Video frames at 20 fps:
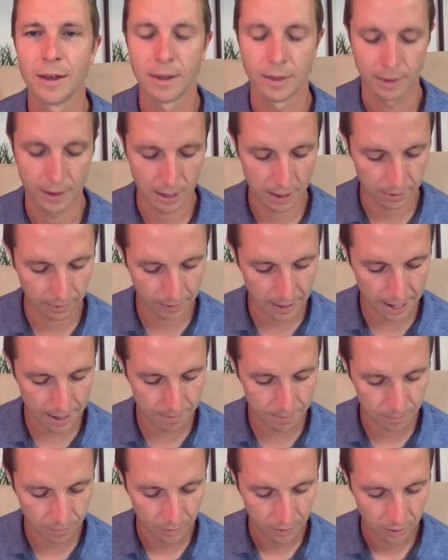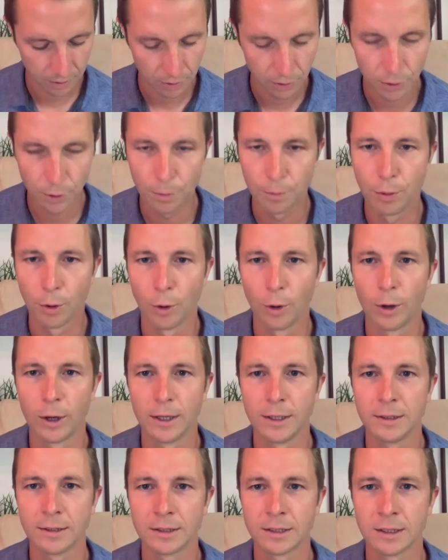They let the
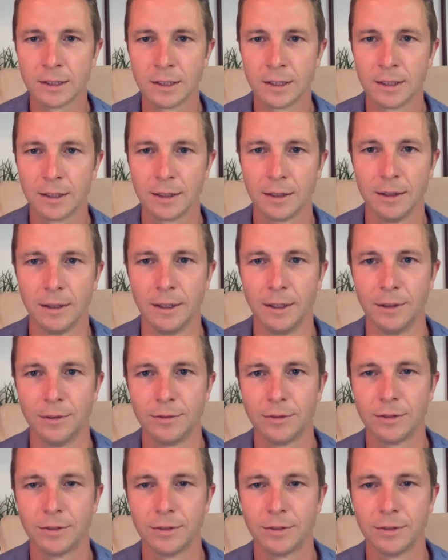boys live.